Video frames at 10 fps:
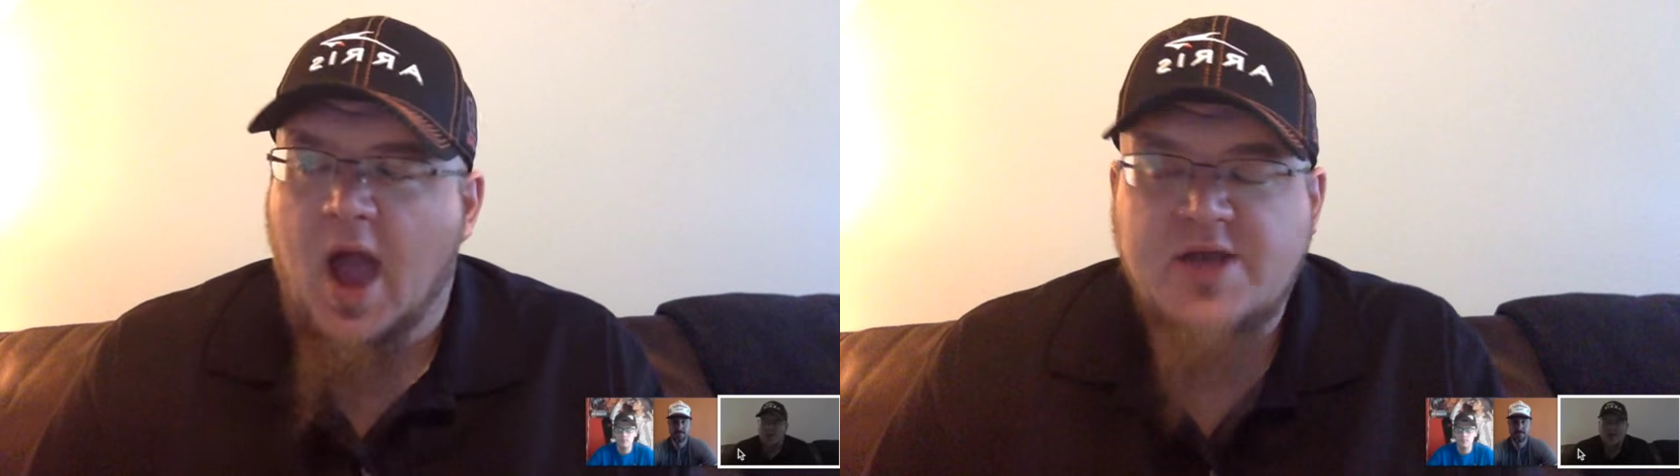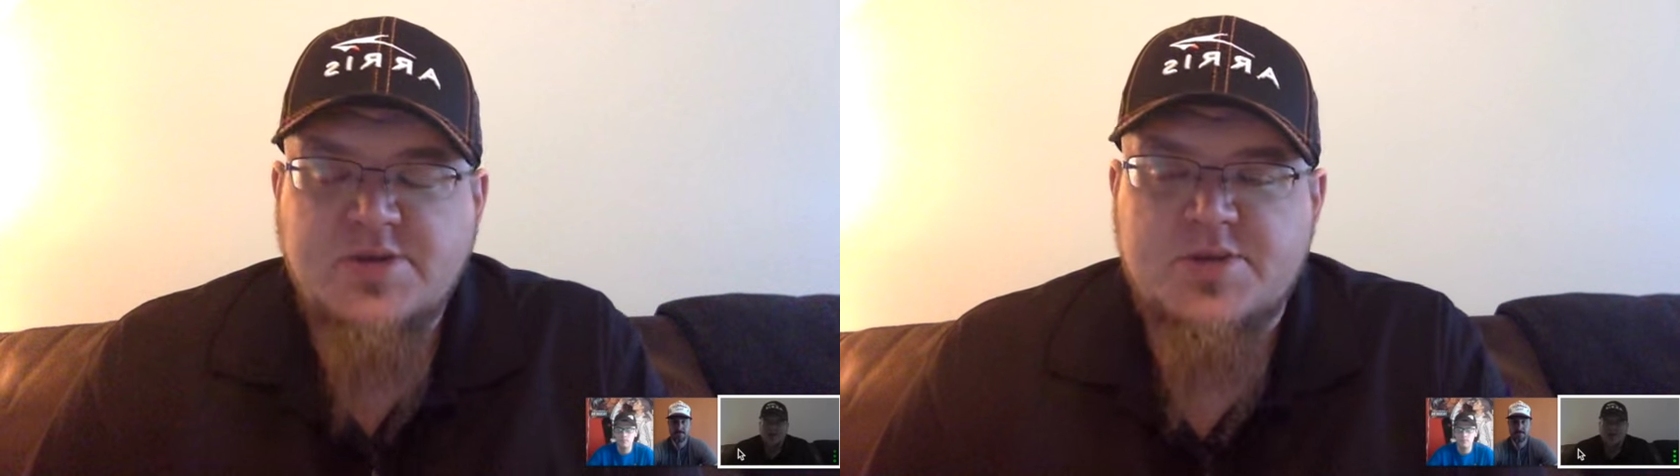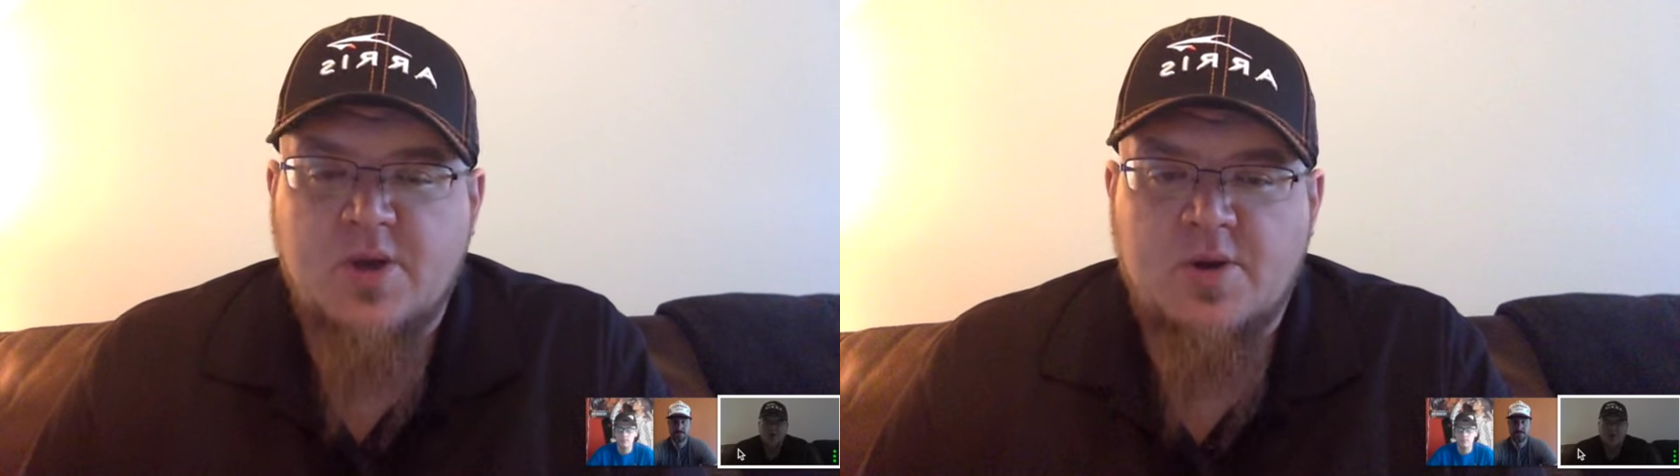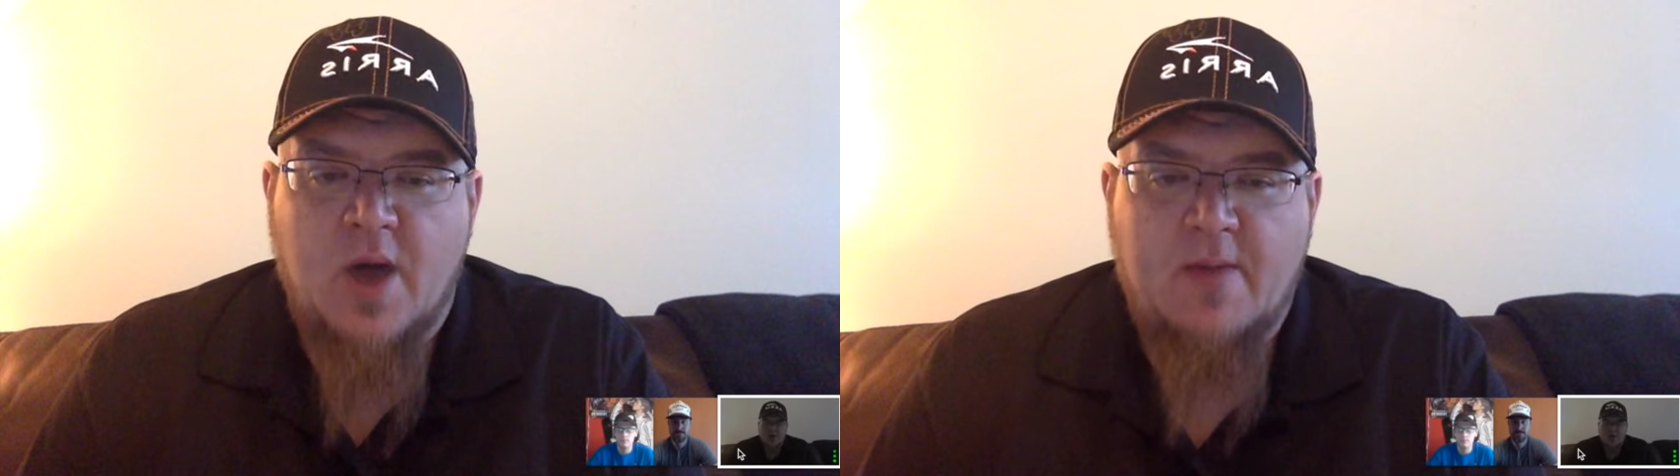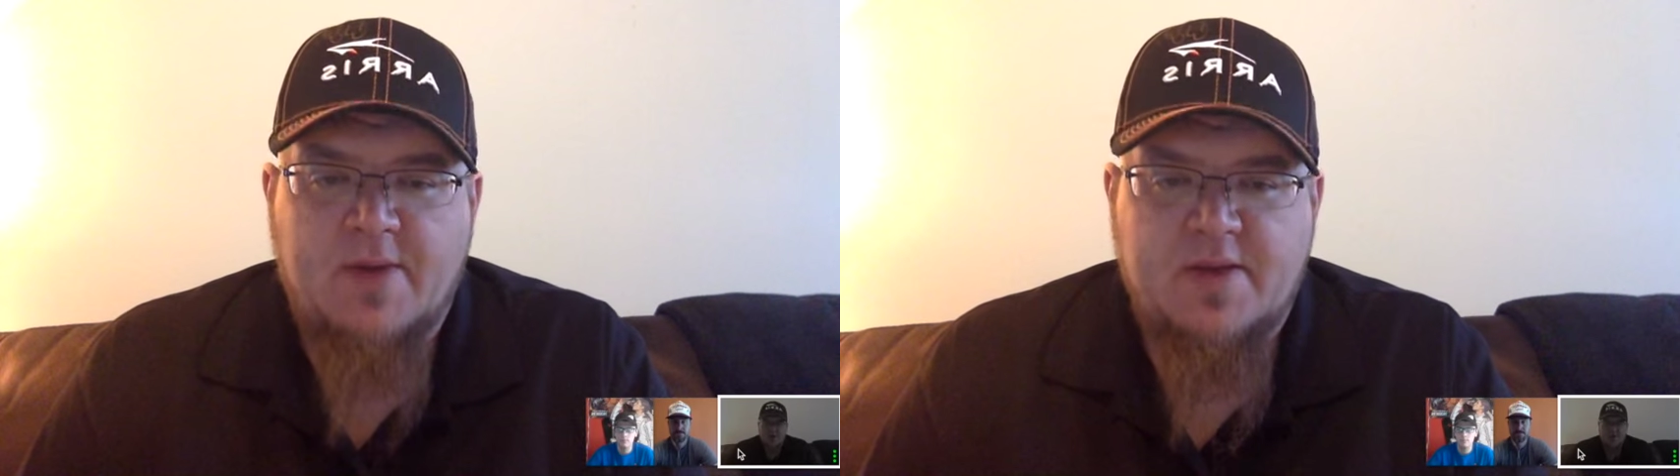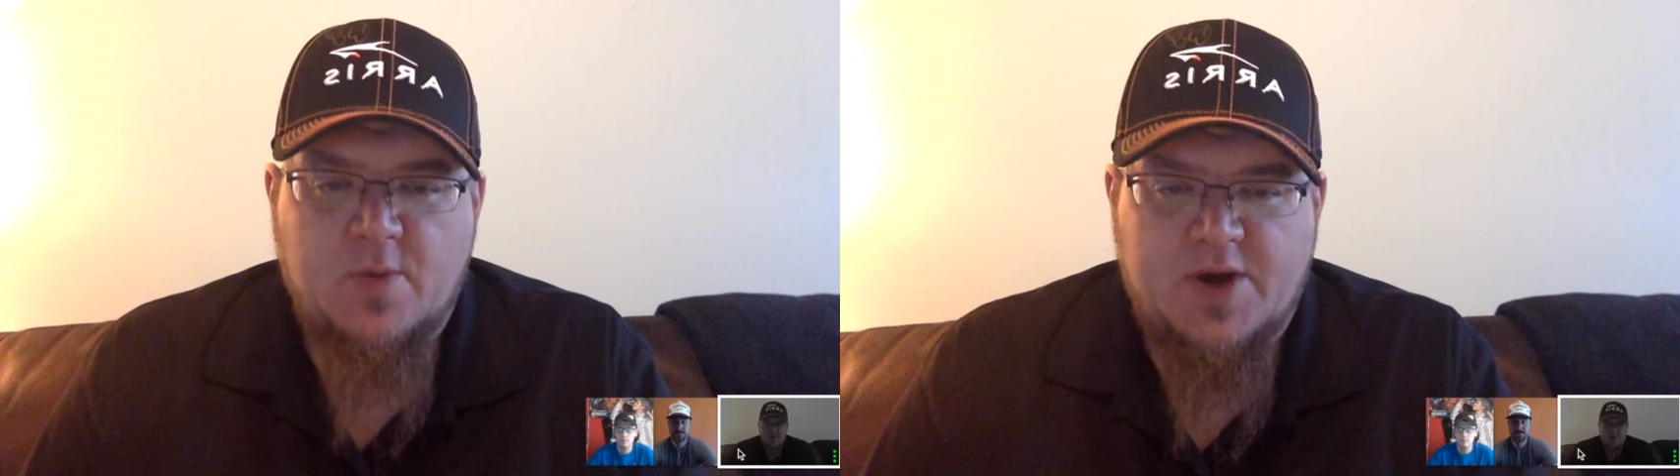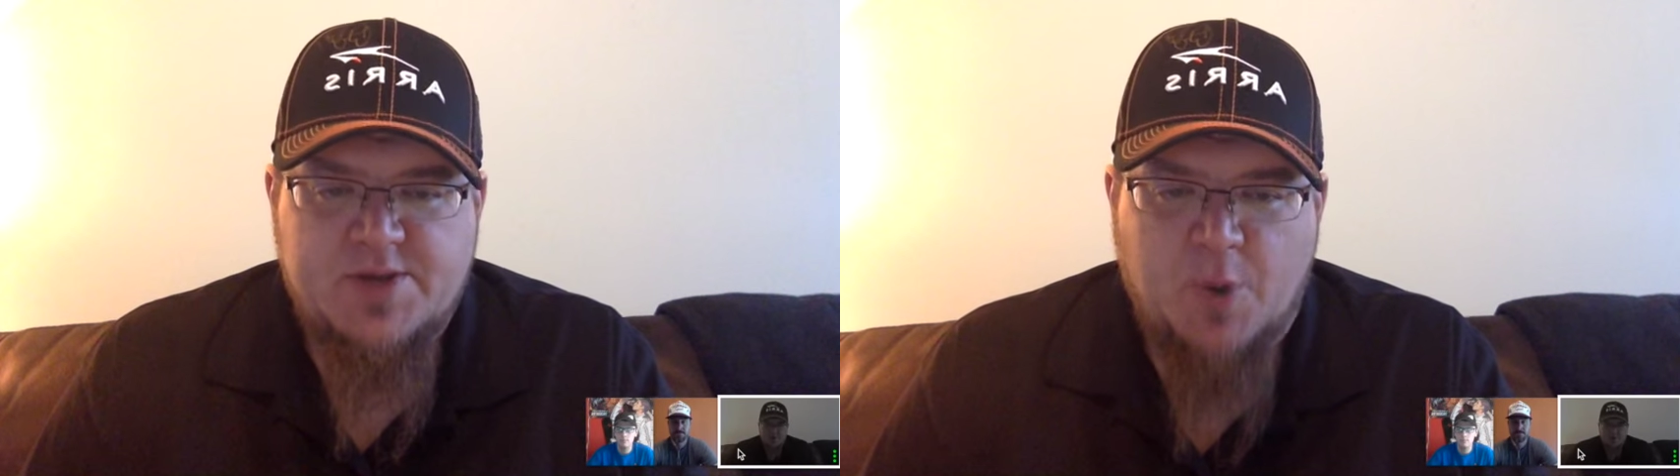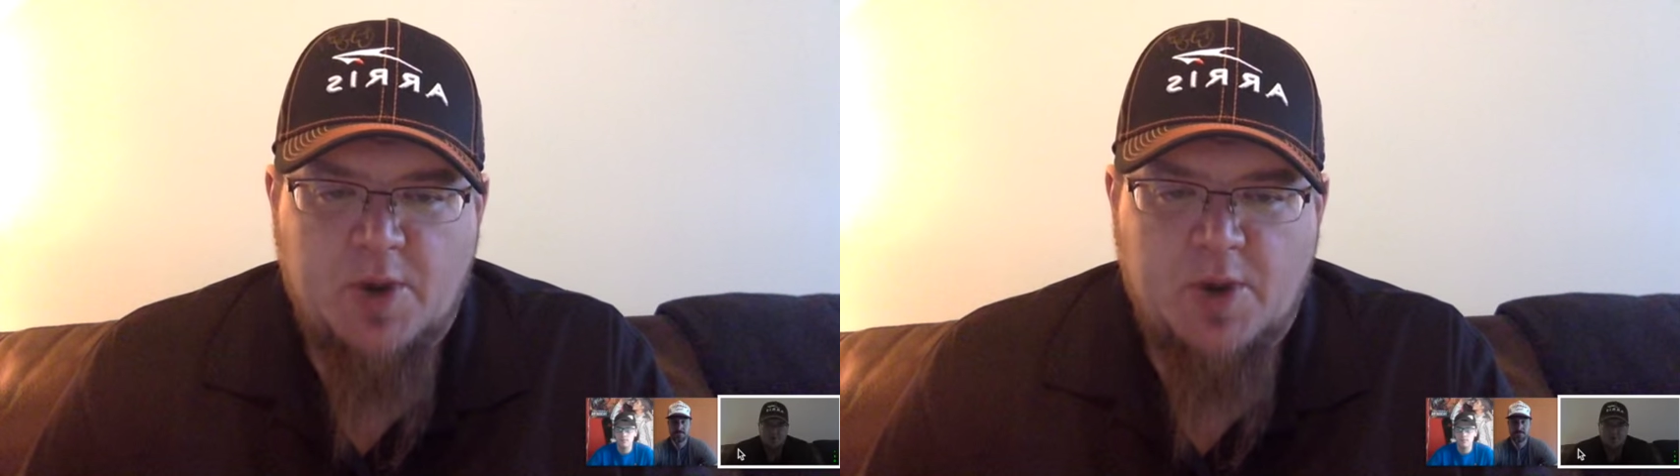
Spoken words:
I just don't know what his point